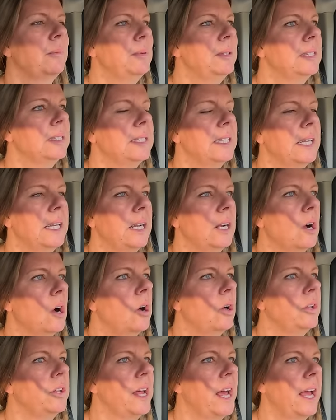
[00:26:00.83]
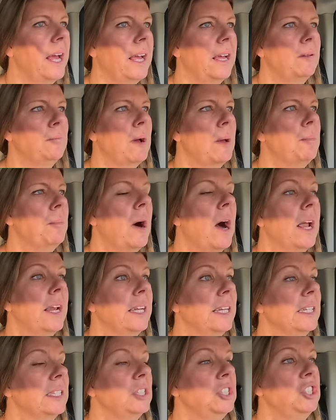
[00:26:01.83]
I've been sitting all day and my
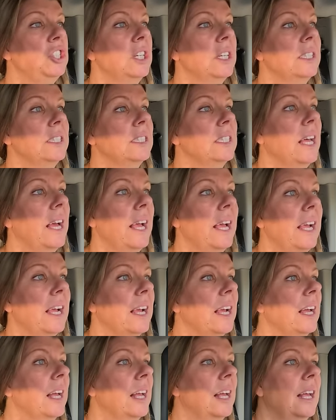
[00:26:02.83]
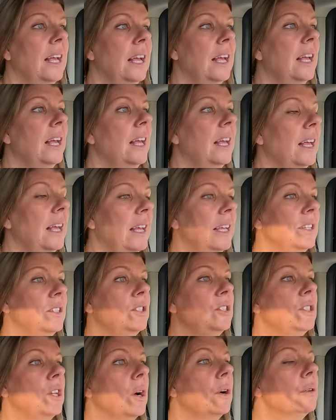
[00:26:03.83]
body is just like
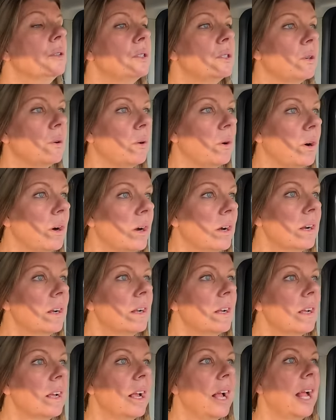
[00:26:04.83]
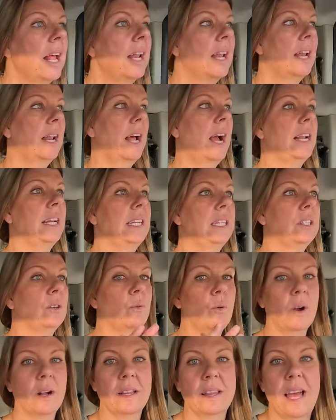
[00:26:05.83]
so sore and I need to
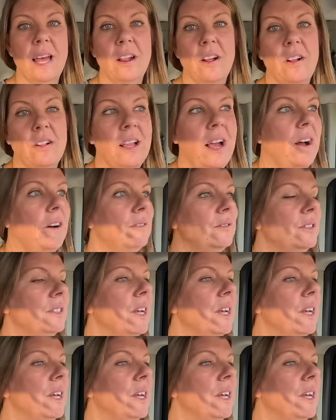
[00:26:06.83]
work that all out.